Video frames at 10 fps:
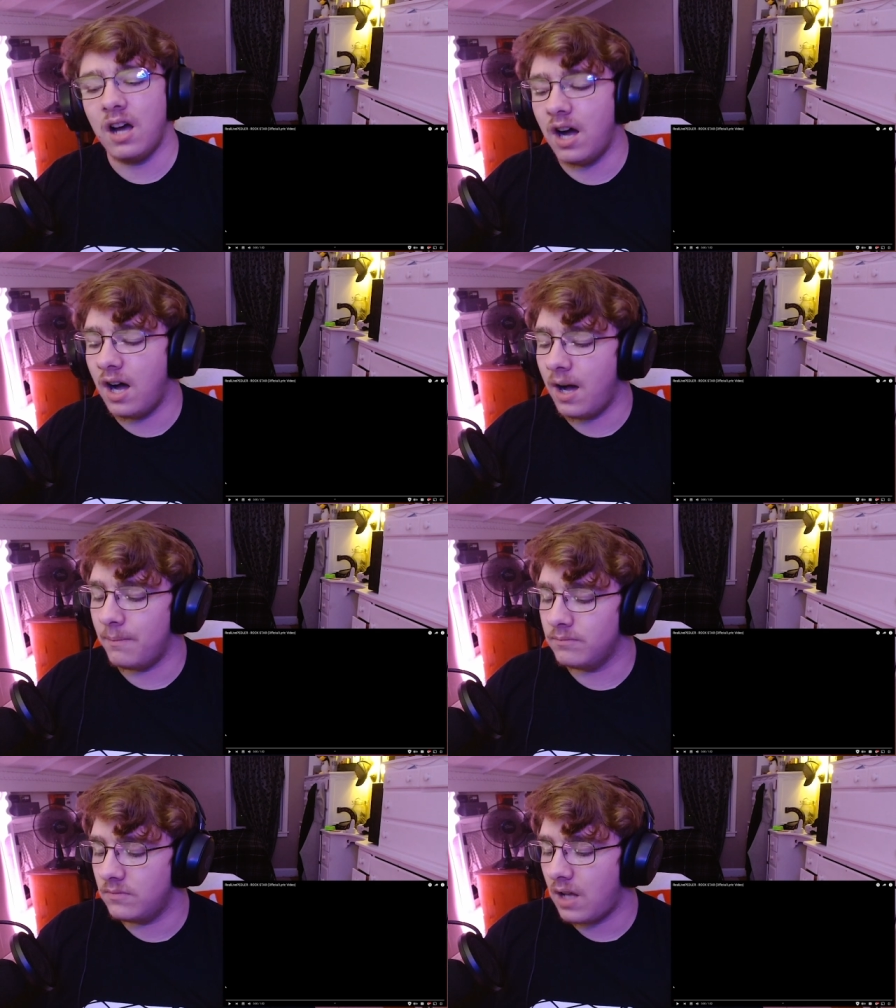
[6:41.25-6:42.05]

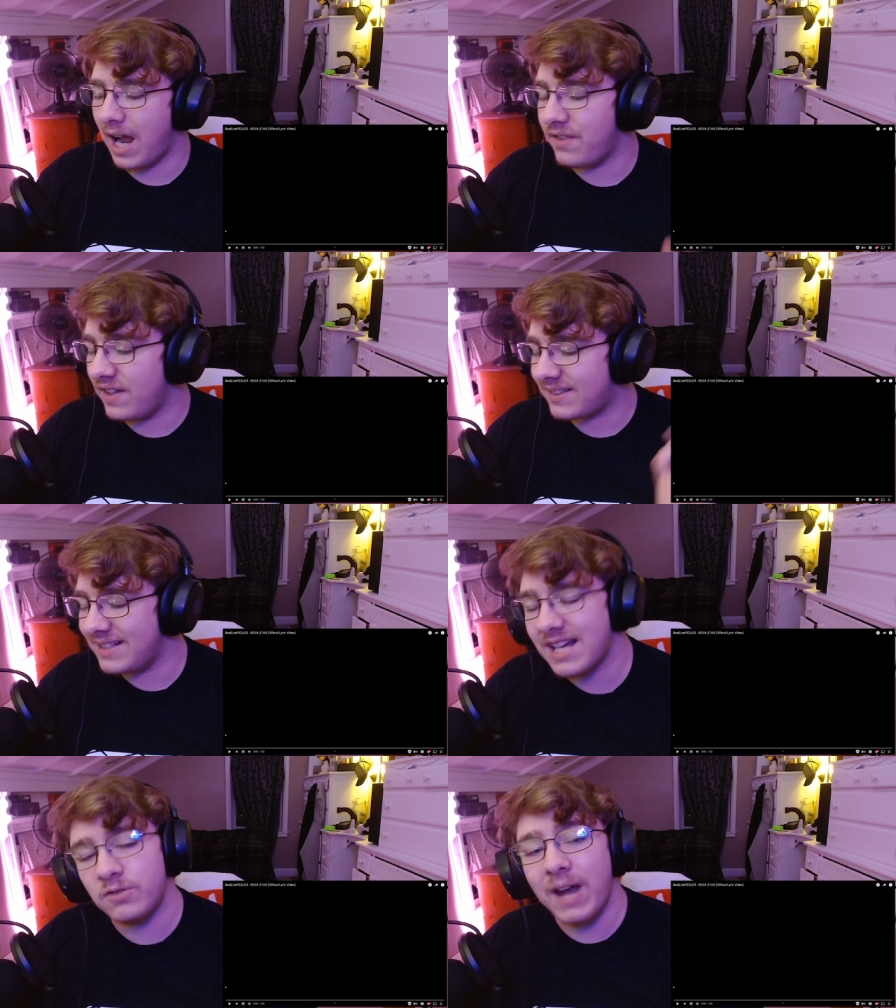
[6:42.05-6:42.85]
Um, I think the
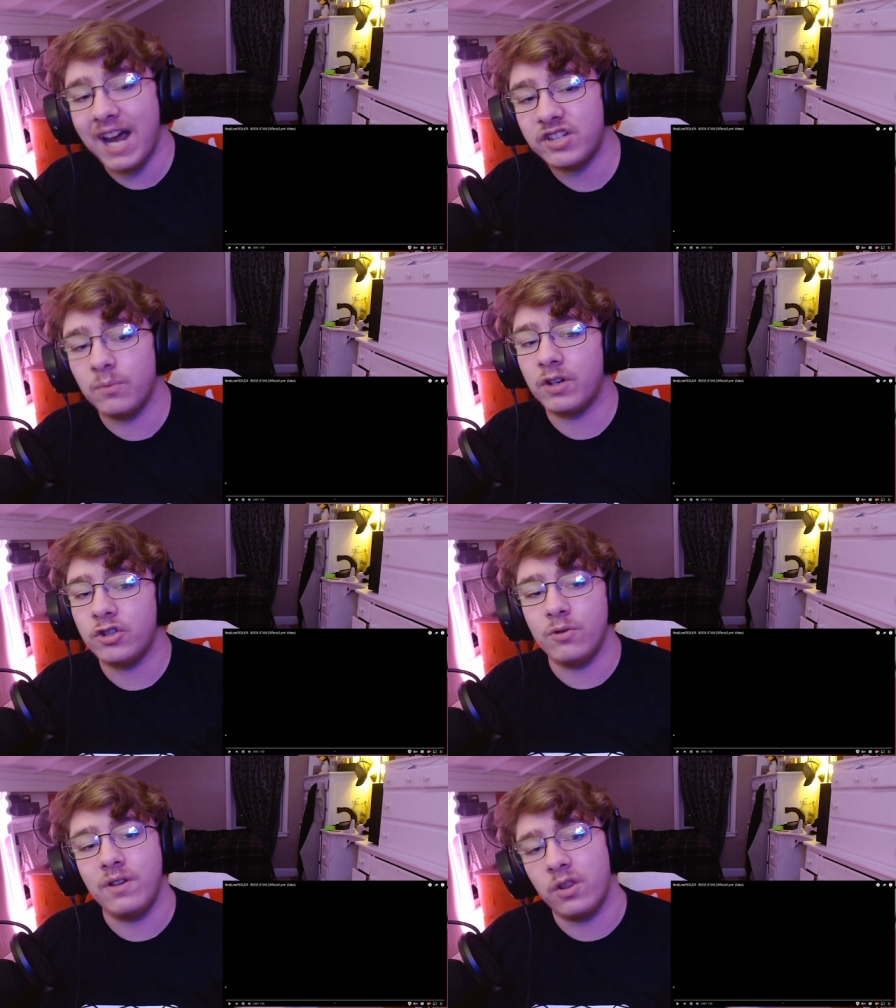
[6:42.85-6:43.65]
next reaction we're gonna
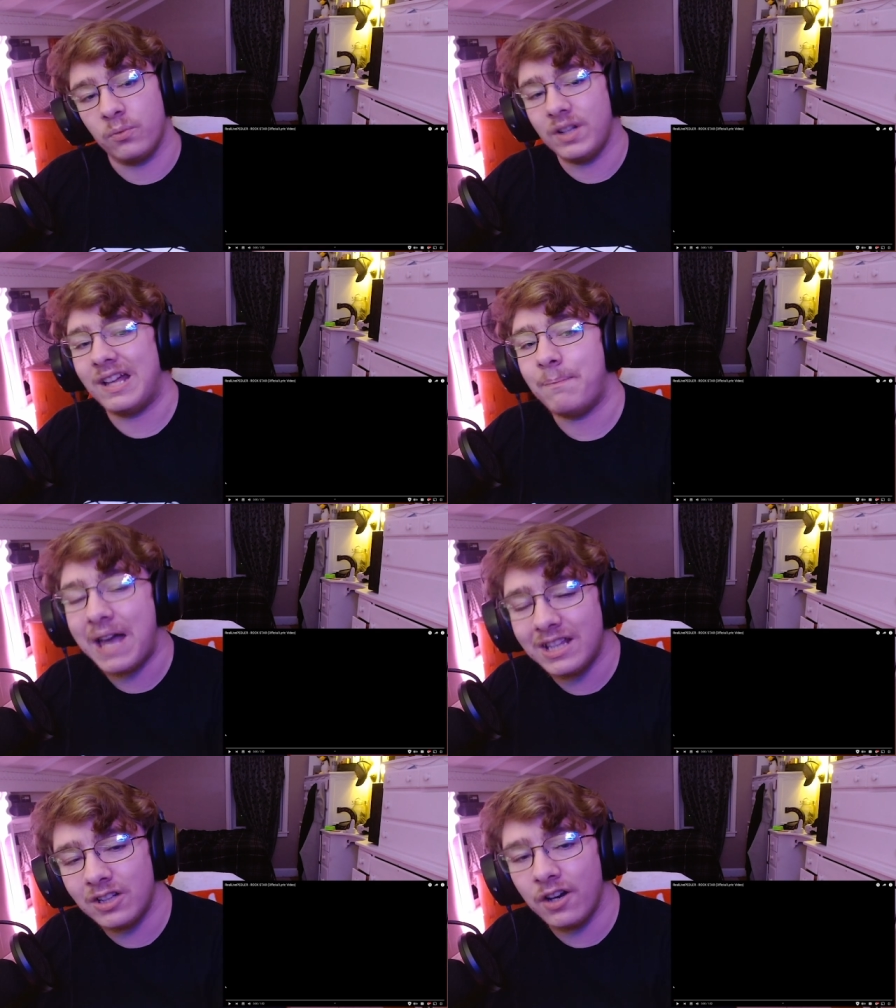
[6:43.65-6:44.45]
do another
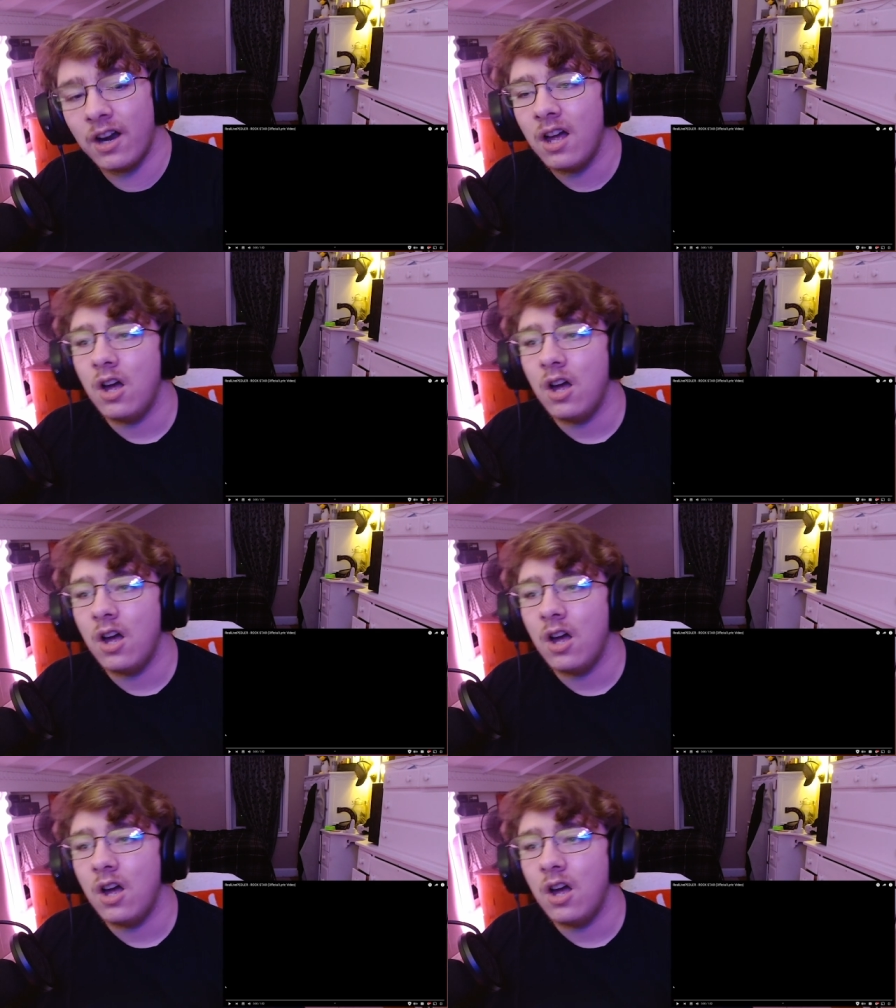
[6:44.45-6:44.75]
RealLivePEDLER.